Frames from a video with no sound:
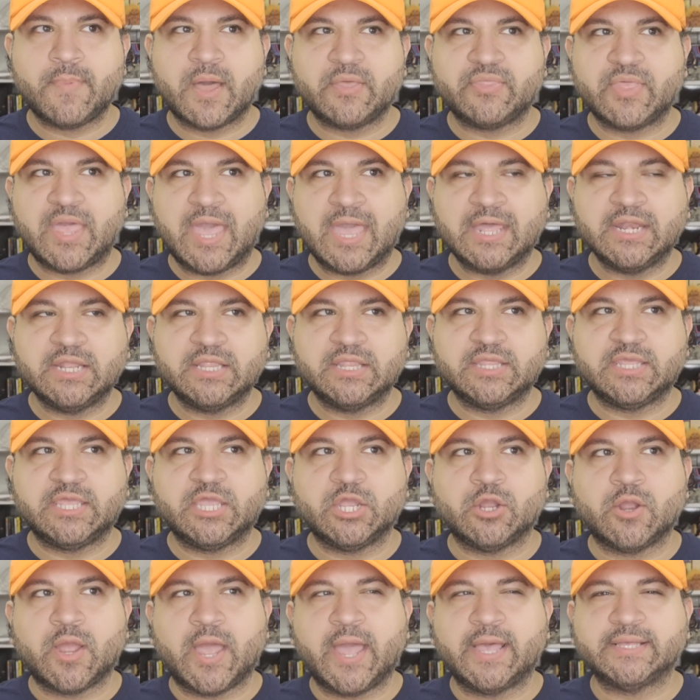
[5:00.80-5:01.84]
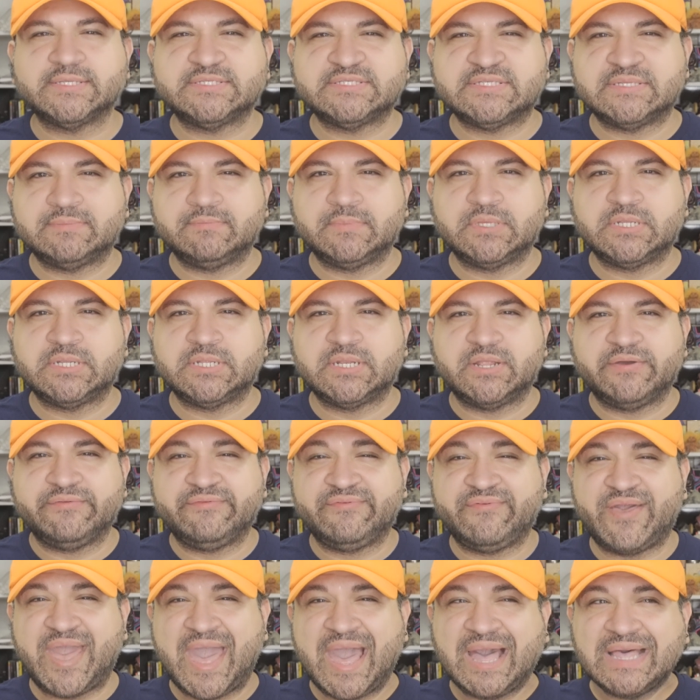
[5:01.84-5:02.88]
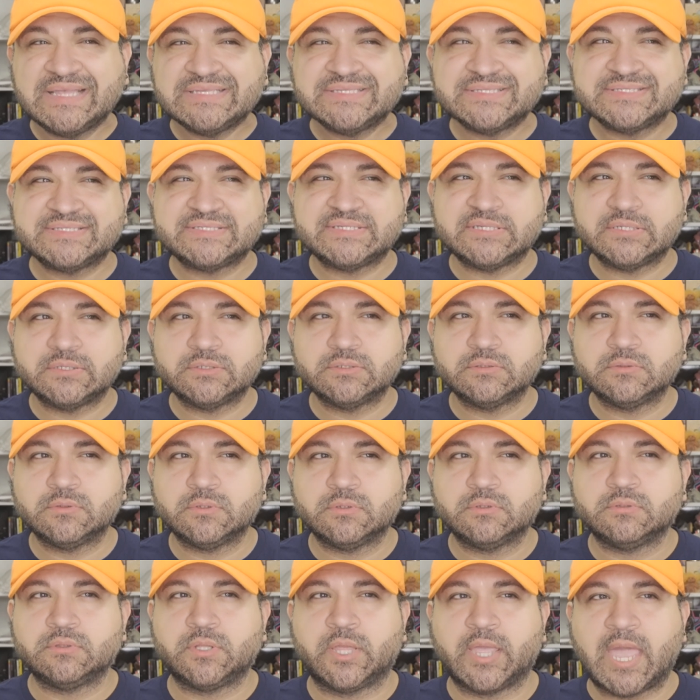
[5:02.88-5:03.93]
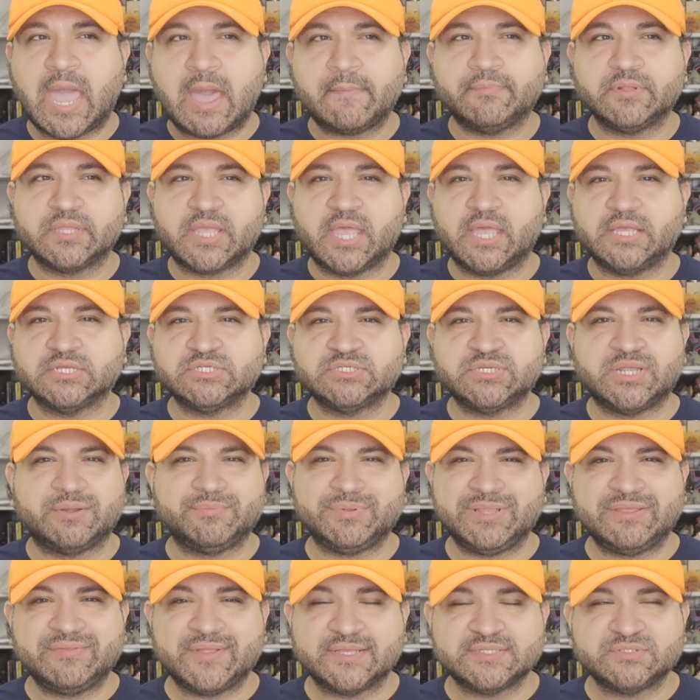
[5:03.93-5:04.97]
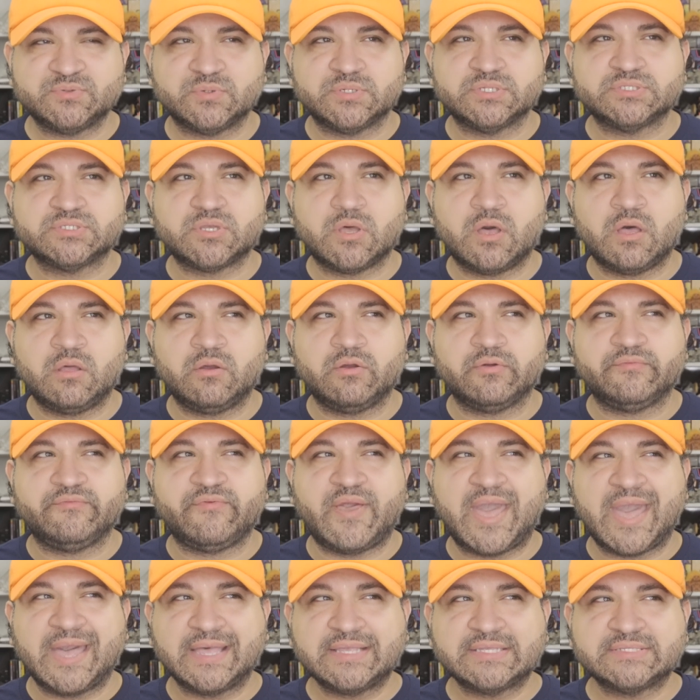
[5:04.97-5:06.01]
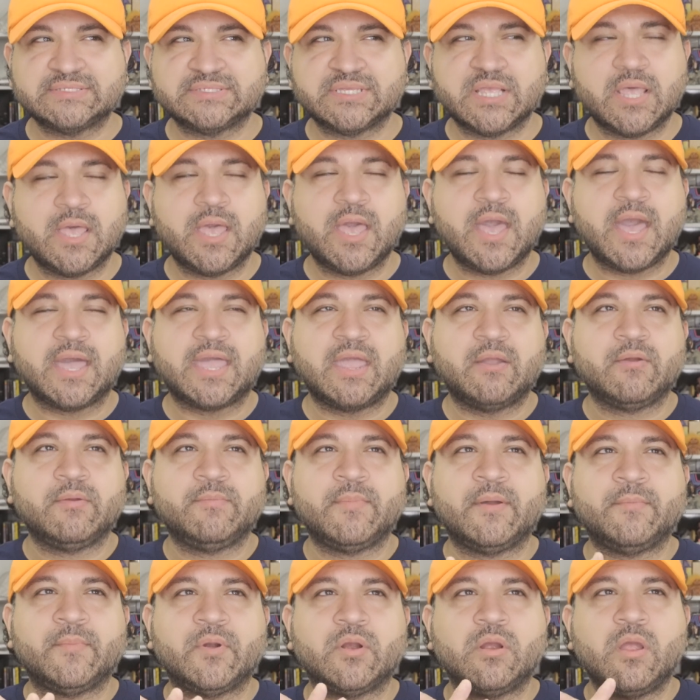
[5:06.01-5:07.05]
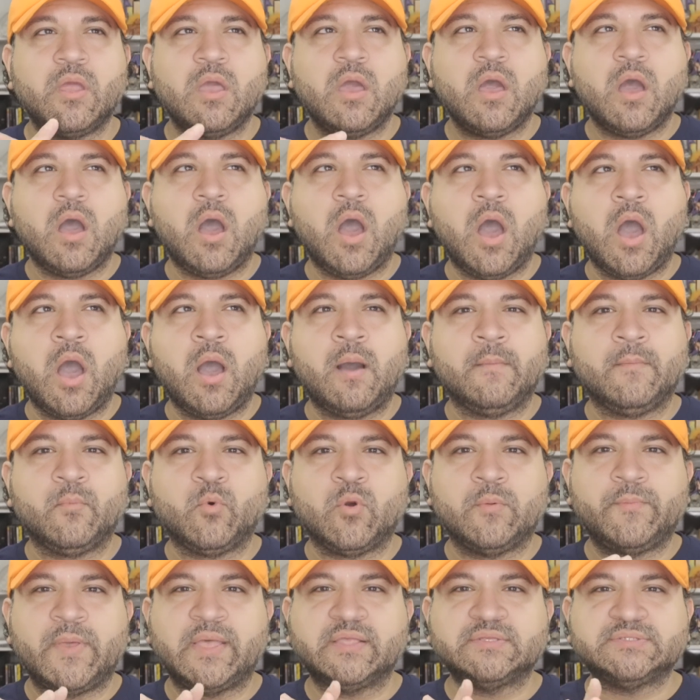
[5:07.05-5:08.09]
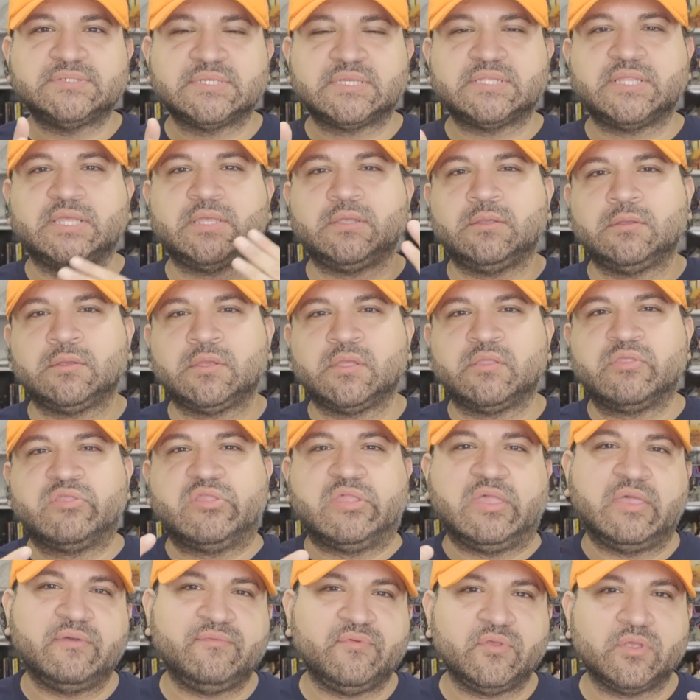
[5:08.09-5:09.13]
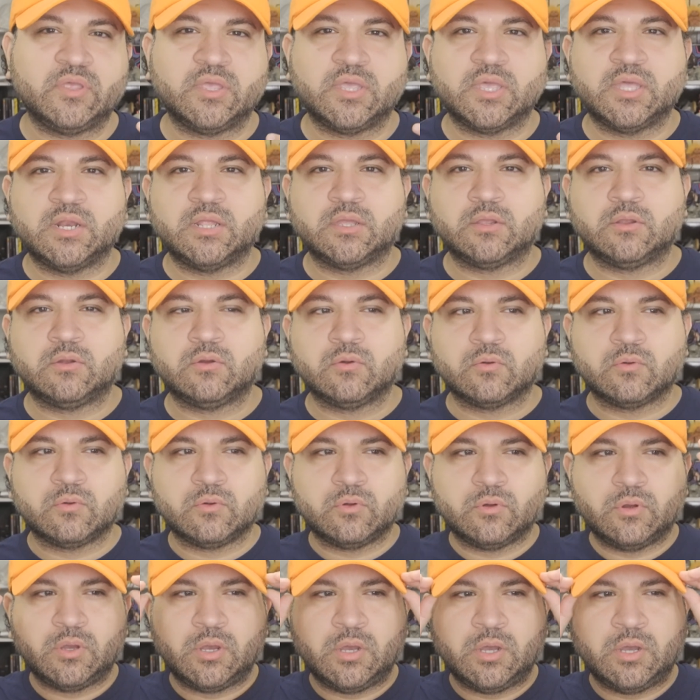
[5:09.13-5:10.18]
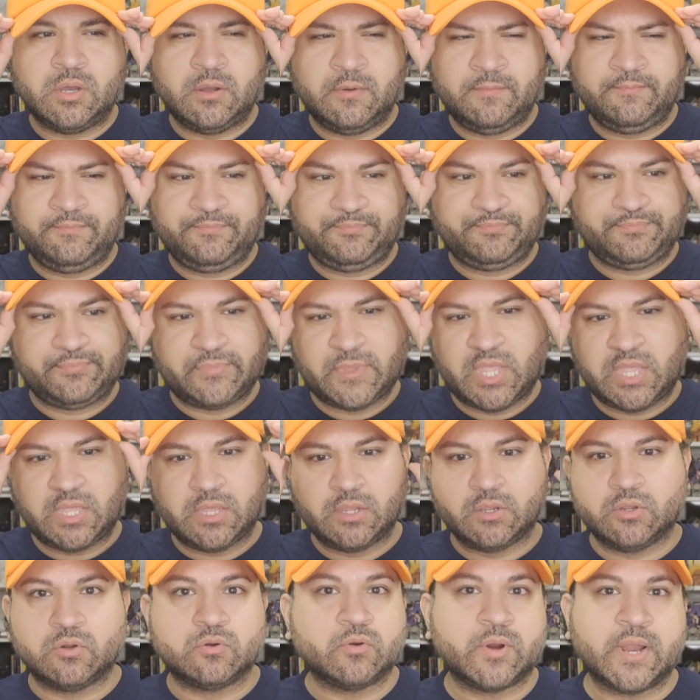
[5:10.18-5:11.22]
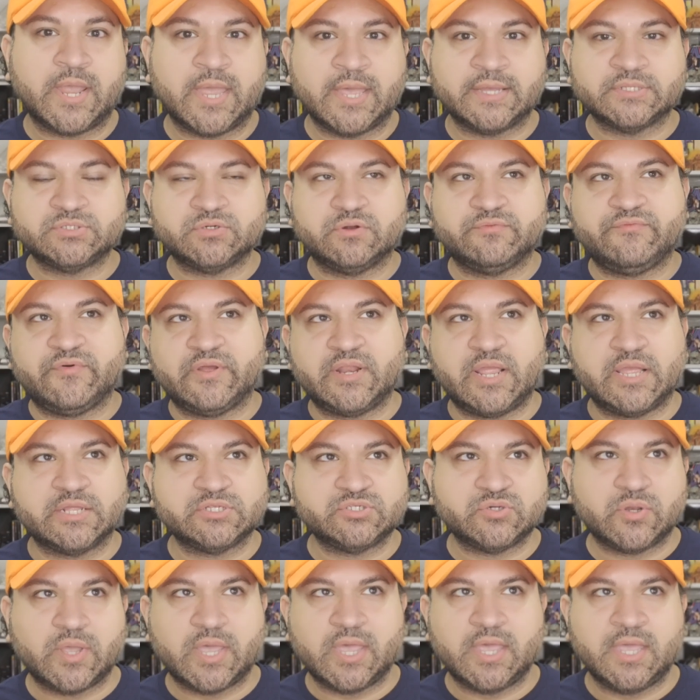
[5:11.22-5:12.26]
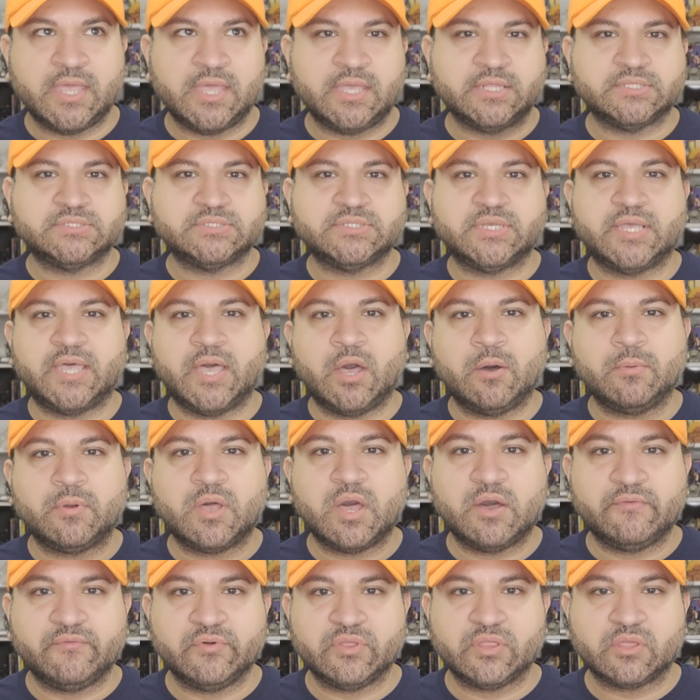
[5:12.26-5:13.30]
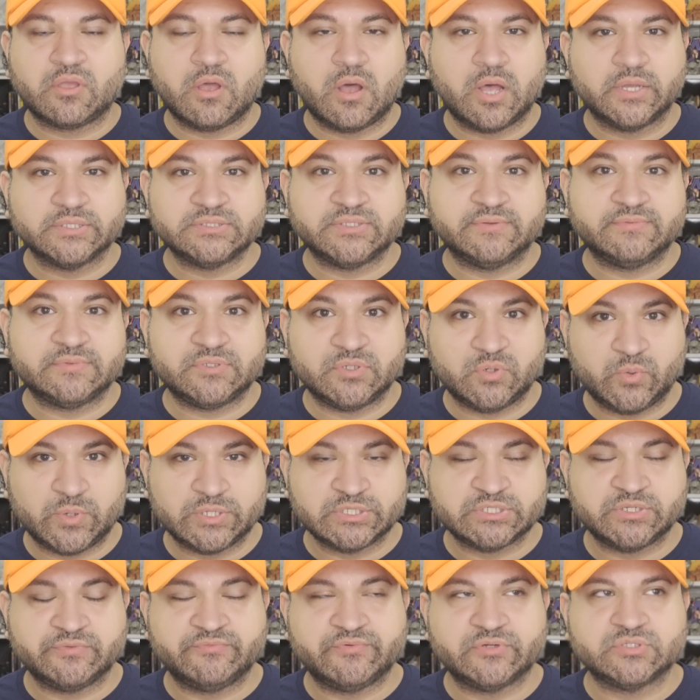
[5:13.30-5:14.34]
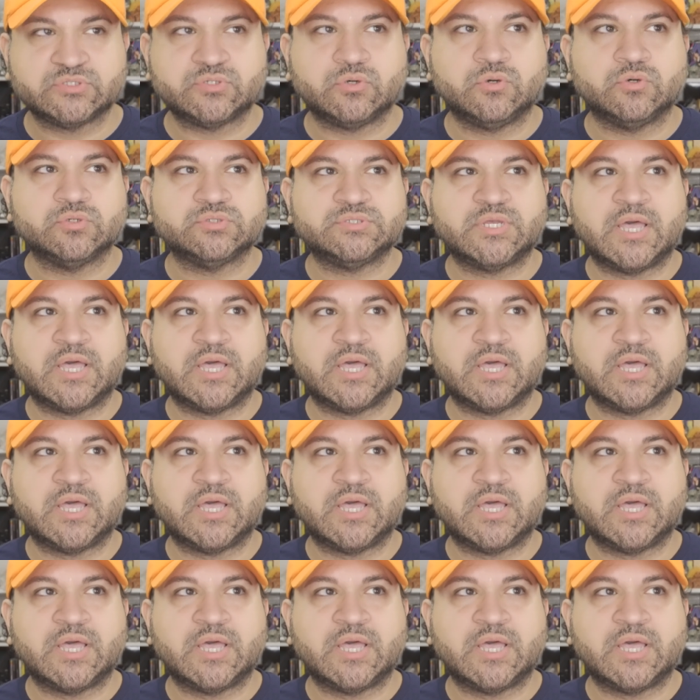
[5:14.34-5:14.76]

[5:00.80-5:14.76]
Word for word: by the end of the year, I had submitted a FAST, like application, I believe that's what it's called, or fax, I can't remember, where basically you can see if you can get a grant or financial aid to help cover the cost of tuition for school.